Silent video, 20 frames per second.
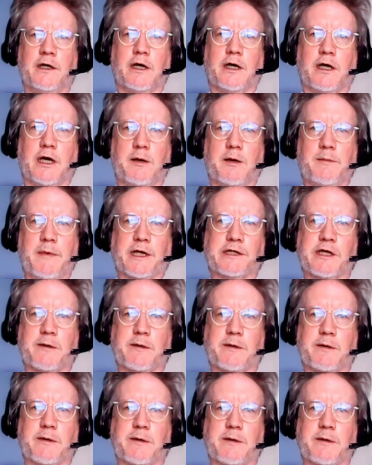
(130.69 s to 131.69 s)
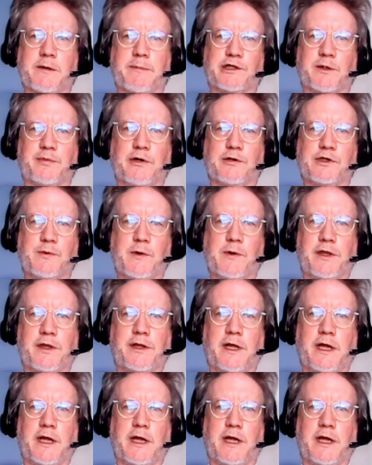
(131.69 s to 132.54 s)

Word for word: uh, a mix and match approach,